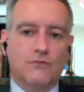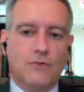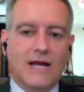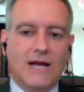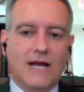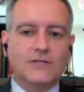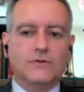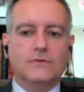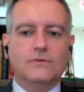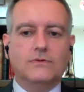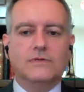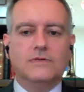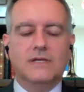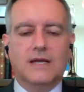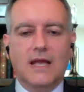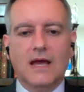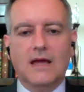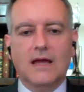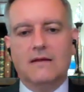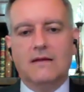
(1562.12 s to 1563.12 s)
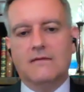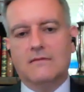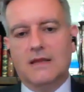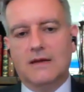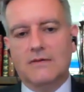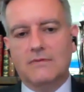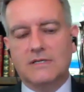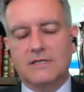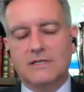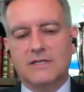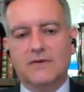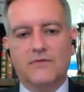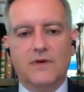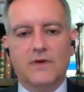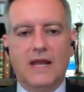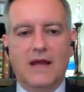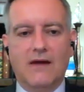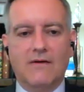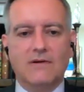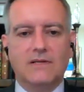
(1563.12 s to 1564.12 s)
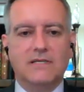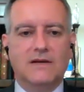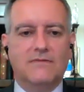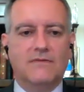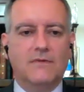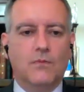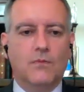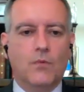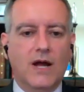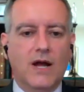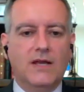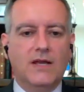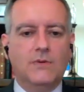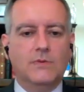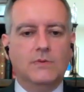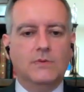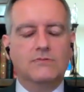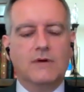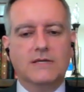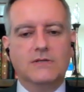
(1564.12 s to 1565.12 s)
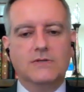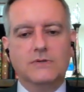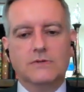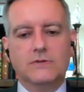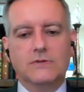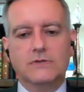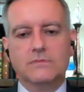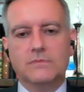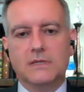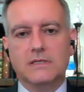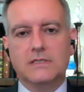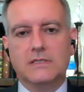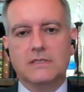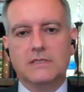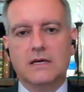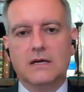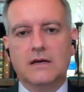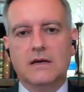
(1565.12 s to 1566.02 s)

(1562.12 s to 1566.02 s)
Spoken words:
rattled. Again, there is a different narrative of why he was rattled, but